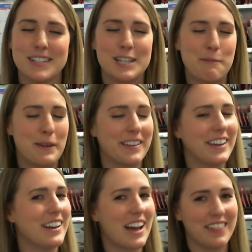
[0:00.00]

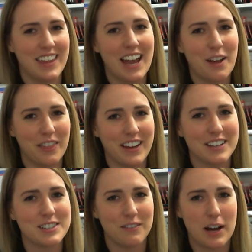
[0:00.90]
typically not the
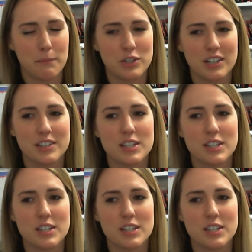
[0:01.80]
healthiest of options.